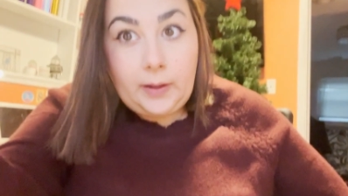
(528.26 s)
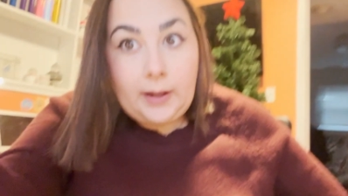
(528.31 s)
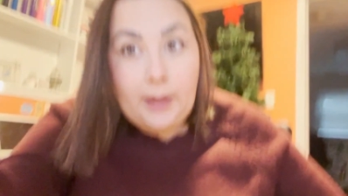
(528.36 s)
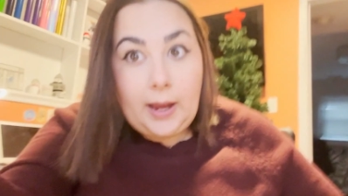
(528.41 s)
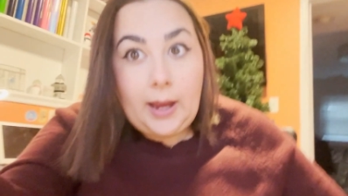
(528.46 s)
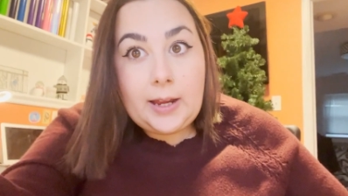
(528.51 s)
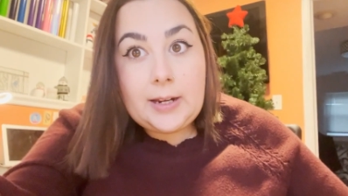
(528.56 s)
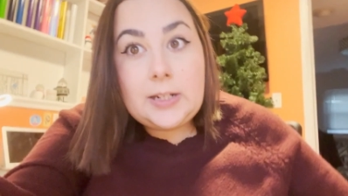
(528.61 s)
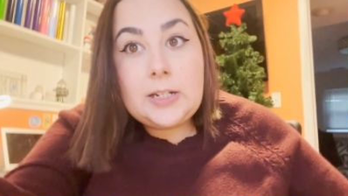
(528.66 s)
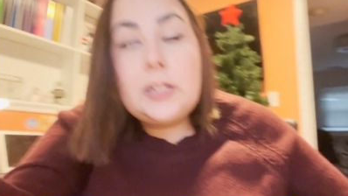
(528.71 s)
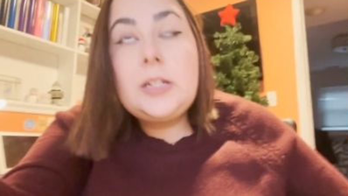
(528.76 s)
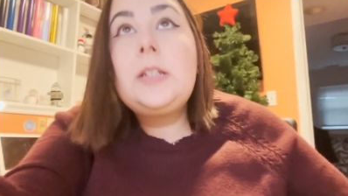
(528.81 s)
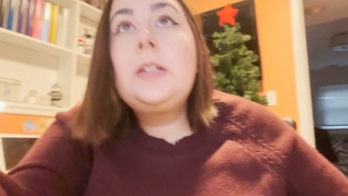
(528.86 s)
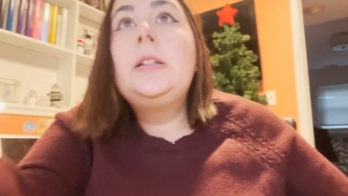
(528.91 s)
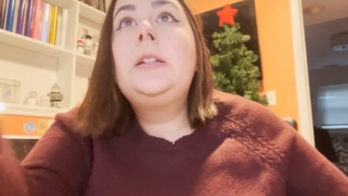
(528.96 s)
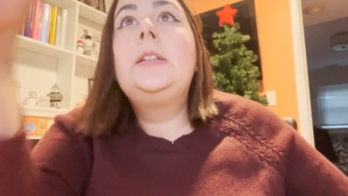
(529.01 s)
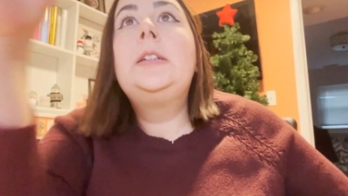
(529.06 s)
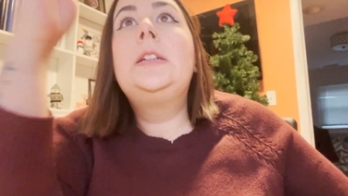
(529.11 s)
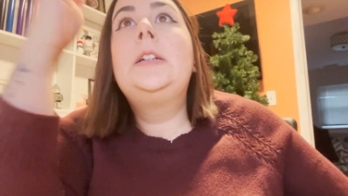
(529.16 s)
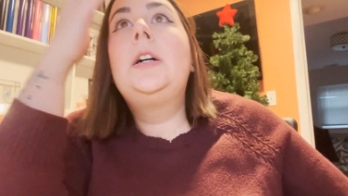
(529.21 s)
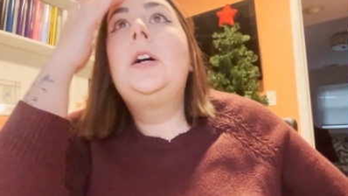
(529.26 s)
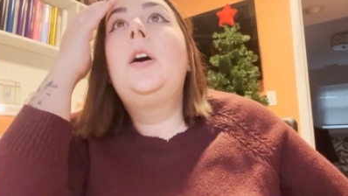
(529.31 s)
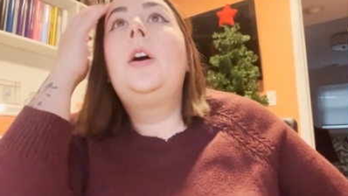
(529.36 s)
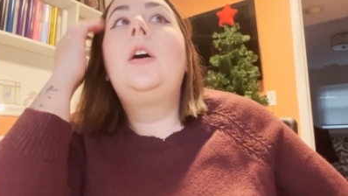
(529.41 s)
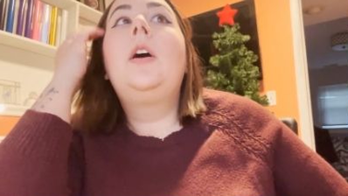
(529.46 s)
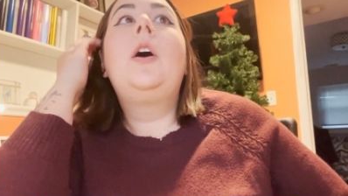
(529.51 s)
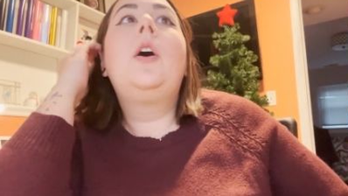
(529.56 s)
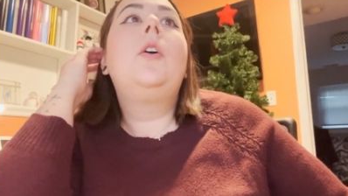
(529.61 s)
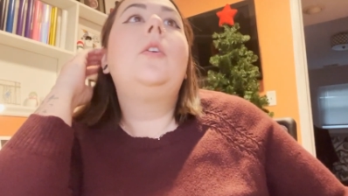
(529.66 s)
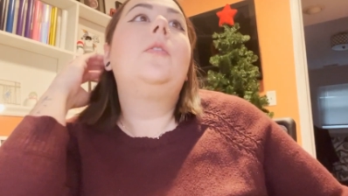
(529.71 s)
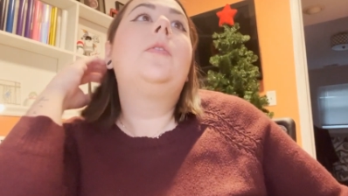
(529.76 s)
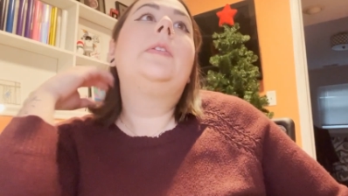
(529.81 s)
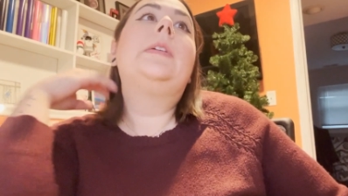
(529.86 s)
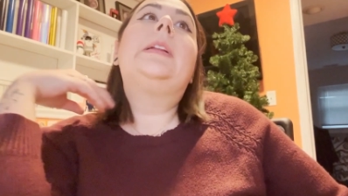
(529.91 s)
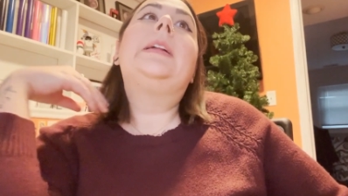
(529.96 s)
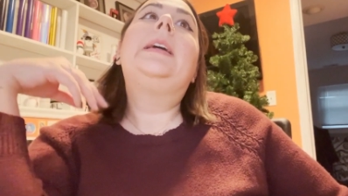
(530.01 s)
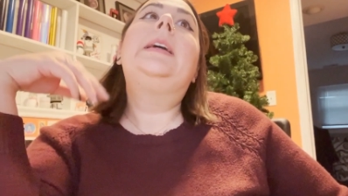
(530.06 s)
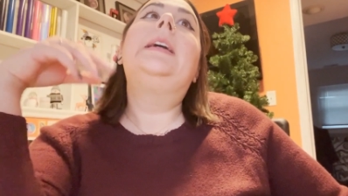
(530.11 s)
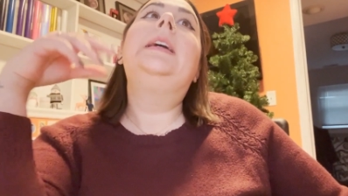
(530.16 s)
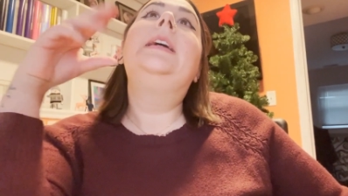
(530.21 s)
I got
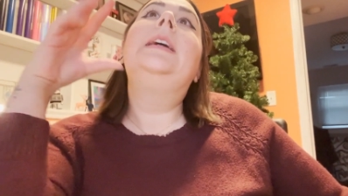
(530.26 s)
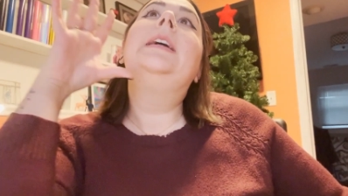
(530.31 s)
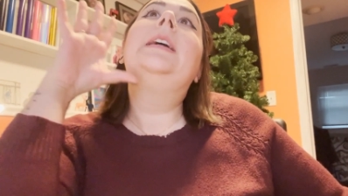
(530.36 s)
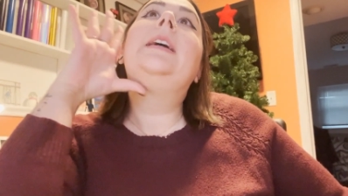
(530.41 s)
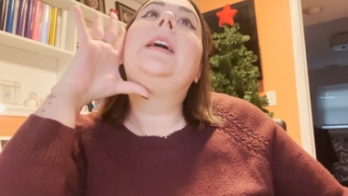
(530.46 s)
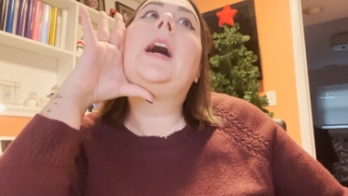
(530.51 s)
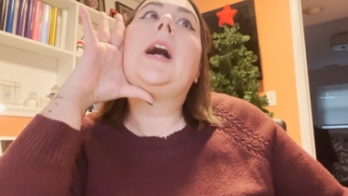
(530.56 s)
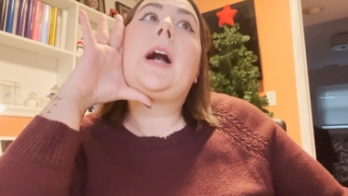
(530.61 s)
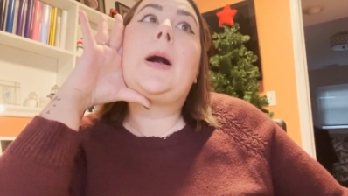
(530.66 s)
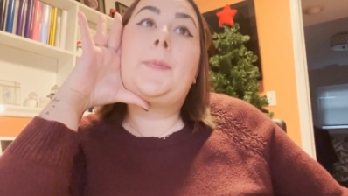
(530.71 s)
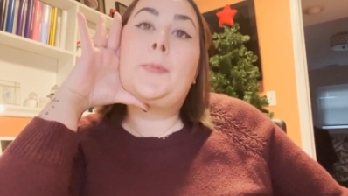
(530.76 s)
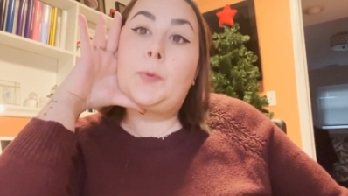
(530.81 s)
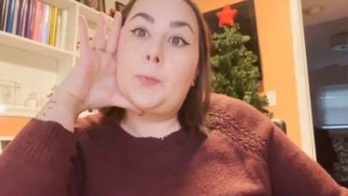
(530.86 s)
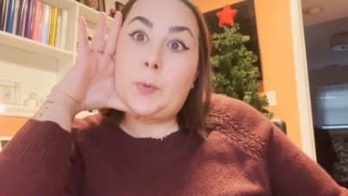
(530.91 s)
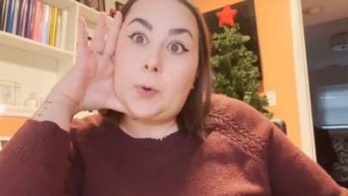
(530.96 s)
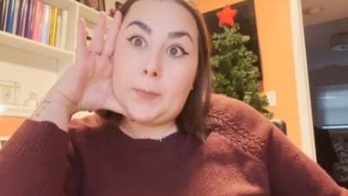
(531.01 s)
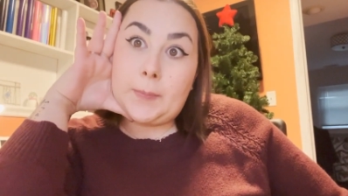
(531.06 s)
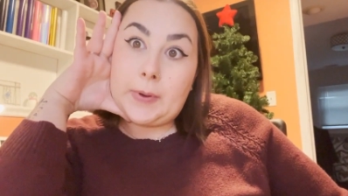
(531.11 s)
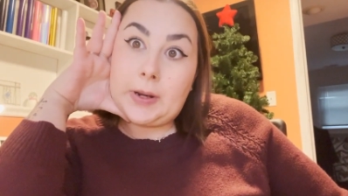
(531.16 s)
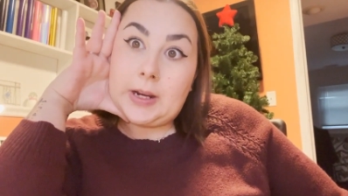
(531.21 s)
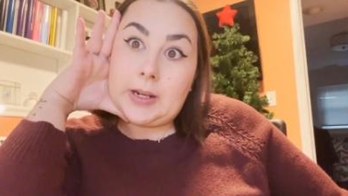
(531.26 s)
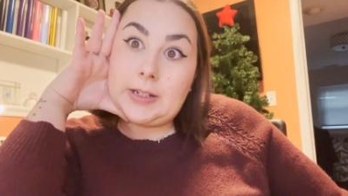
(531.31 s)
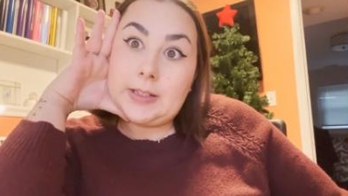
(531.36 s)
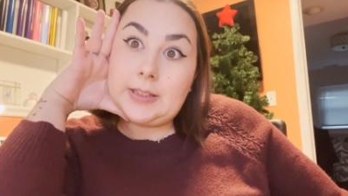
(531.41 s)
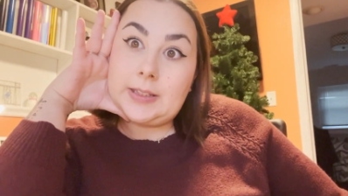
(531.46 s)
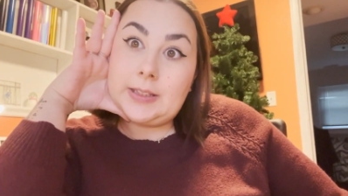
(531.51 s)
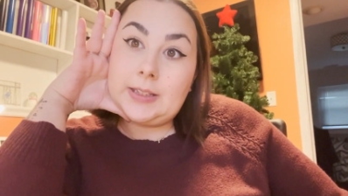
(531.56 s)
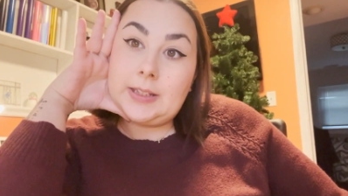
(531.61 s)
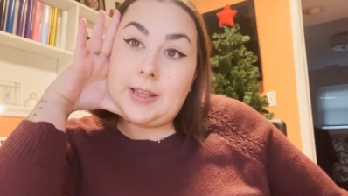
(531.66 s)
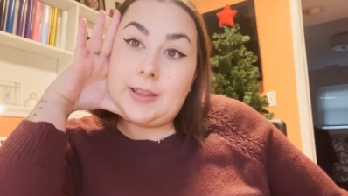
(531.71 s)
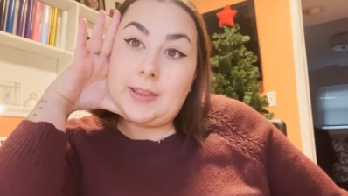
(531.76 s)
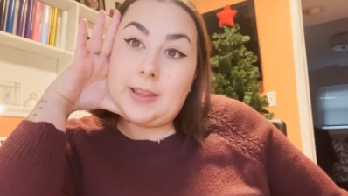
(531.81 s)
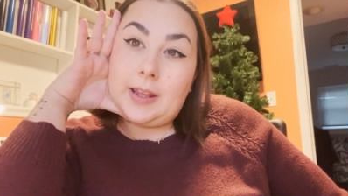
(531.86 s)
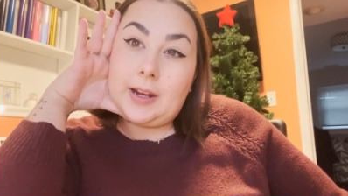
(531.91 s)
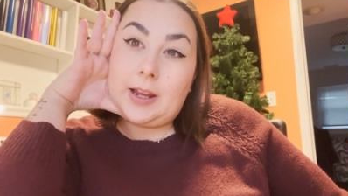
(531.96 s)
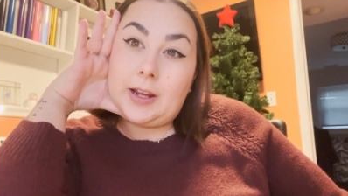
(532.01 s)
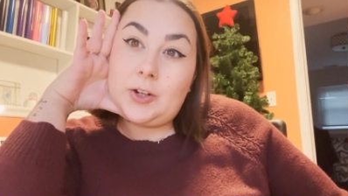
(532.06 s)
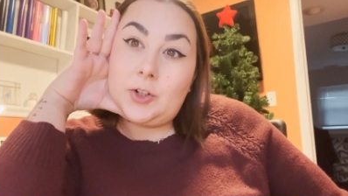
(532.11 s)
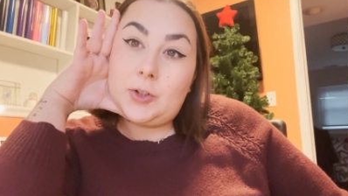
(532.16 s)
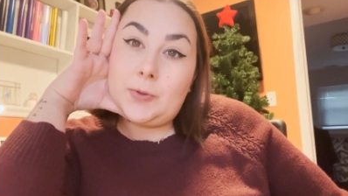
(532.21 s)
hopefully a couple more minutes and
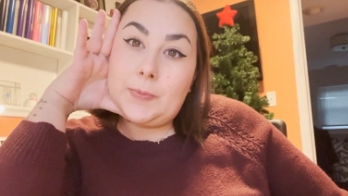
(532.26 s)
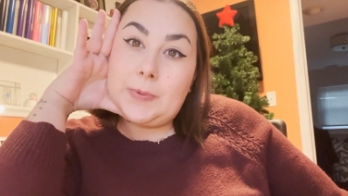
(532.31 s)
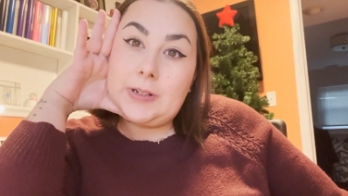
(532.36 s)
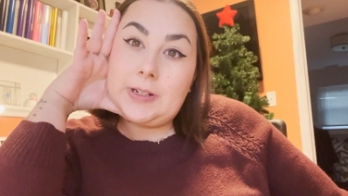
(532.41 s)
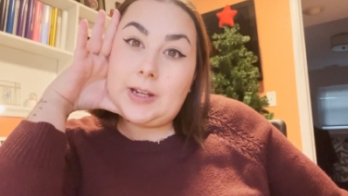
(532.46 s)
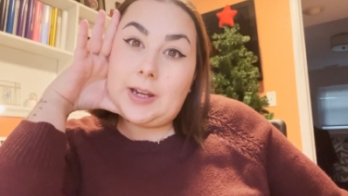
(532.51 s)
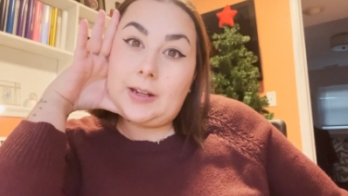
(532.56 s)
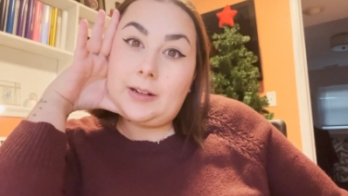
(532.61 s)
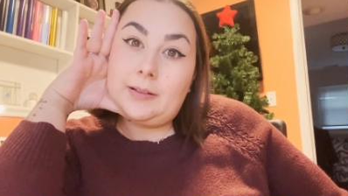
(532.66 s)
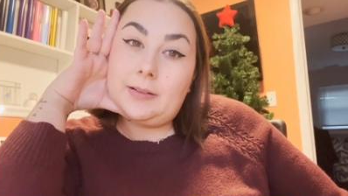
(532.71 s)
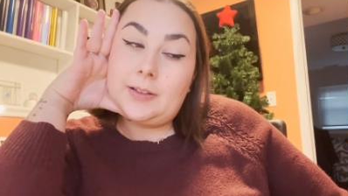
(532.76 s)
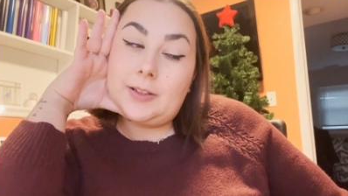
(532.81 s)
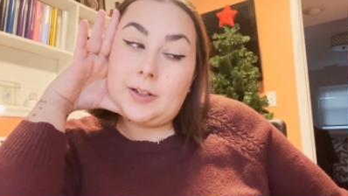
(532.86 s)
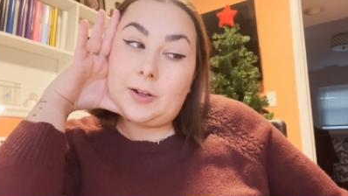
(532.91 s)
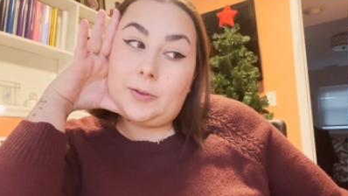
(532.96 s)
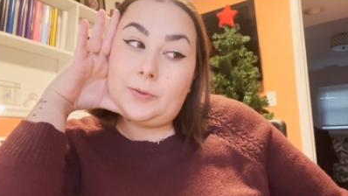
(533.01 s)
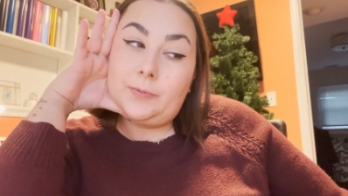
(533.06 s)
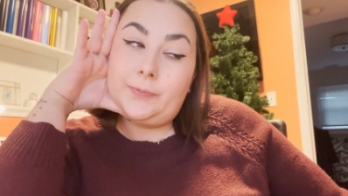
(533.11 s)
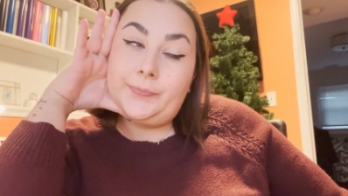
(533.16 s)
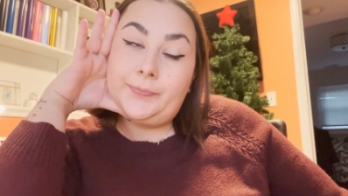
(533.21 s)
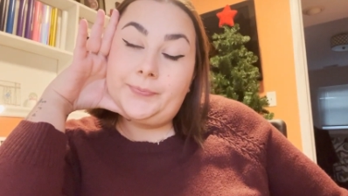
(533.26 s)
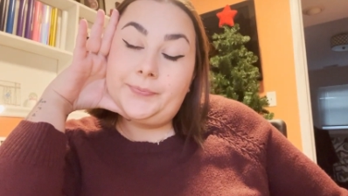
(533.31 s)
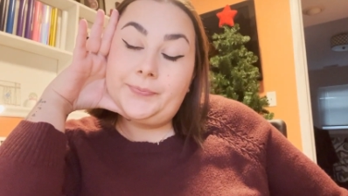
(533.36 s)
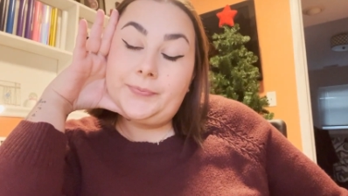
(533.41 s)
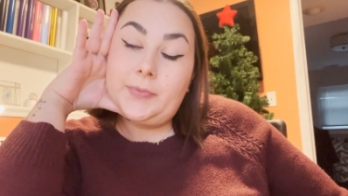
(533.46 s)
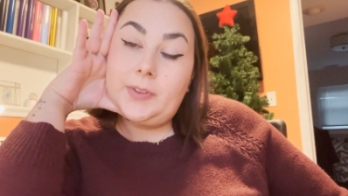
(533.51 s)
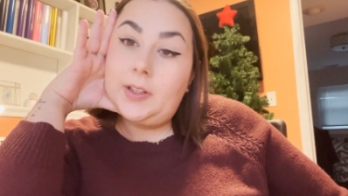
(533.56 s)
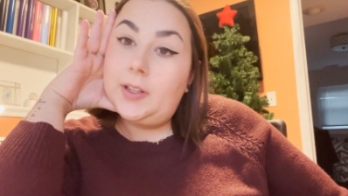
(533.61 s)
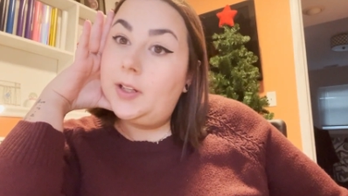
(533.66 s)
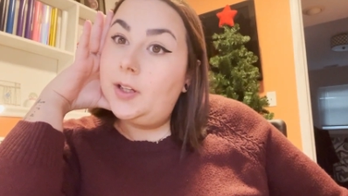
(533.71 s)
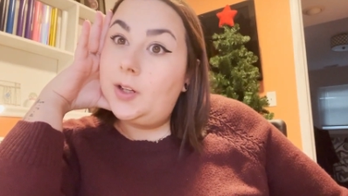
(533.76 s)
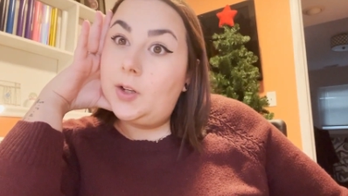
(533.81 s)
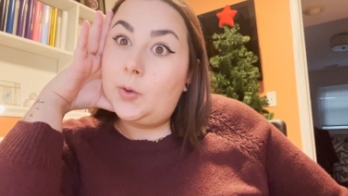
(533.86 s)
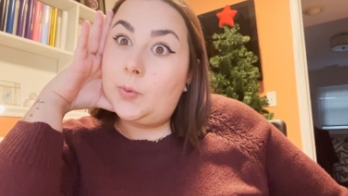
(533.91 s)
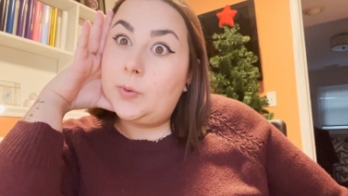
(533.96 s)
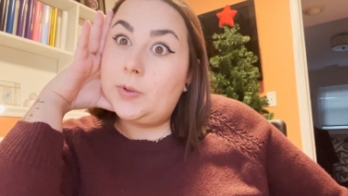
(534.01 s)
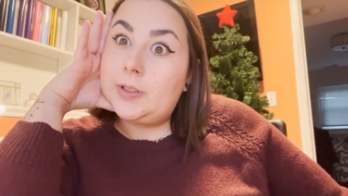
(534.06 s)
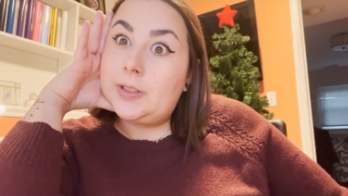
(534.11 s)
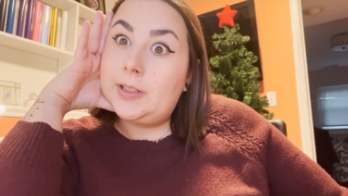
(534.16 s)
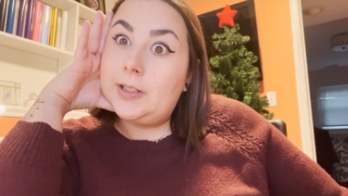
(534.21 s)
then I should be done. So
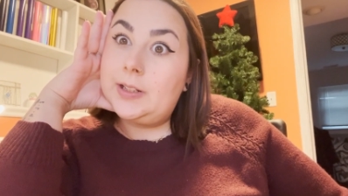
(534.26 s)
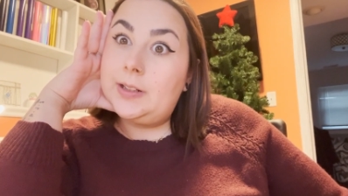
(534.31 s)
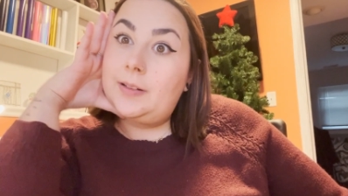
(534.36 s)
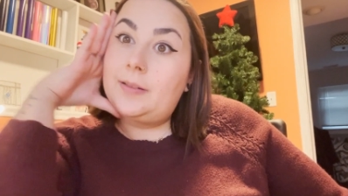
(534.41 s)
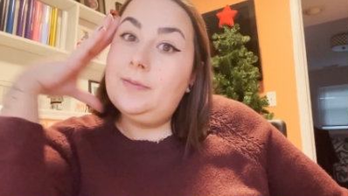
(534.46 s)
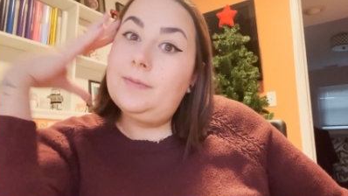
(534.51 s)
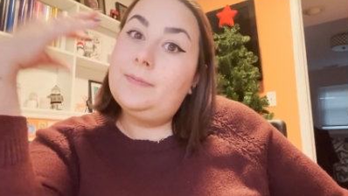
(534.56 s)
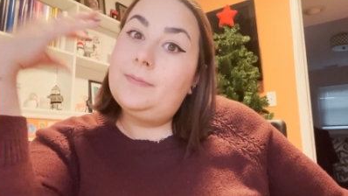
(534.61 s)
we'll see.